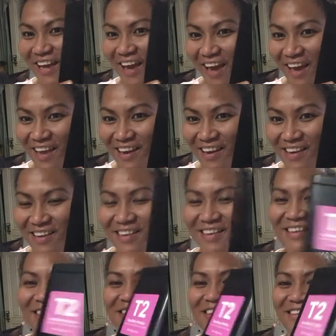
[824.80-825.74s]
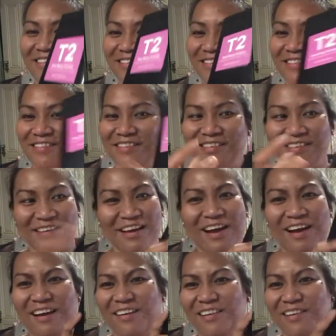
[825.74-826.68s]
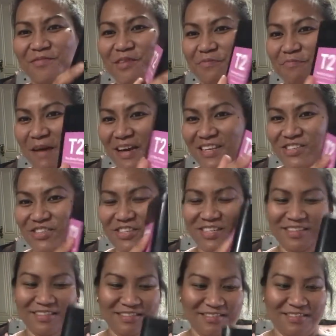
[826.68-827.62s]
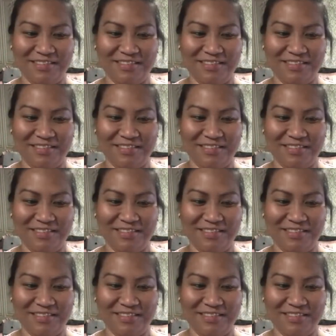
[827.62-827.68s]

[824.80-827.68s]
can. So I love the packaging.